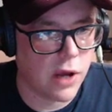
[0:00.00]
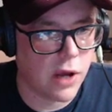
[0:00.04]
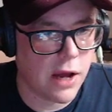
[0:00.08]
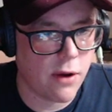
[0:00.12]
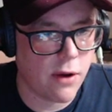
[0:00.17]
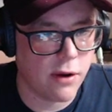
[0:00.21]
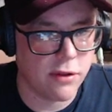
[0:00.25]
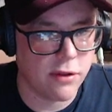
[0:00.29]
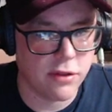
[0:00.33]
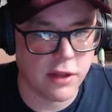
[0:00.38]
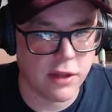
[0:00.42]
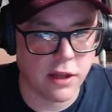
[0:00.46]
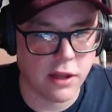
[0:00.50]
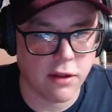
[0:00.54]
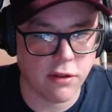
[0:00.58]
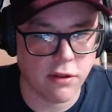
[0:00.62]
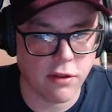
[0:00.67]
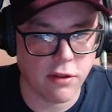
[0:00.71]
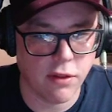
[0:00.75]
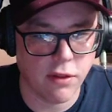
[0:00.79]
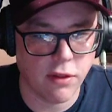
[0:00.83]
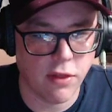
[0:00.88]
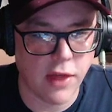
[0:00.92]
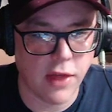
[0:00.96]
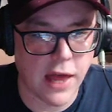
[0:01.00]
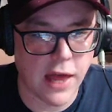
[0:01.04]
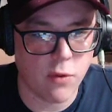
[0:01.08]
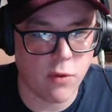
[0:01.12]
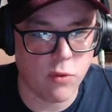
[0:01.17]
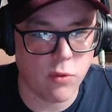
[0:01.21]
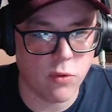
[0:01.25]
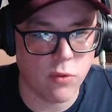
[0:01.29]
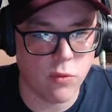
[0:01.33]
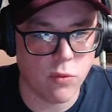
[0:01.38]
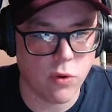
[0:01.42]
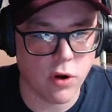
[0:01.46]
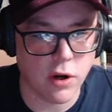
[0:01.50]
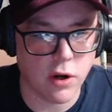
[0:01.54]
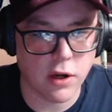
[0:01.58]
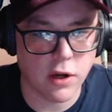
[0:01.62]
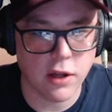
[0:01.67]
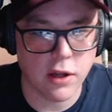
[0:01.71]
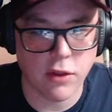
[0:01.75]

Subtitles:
I think that will work.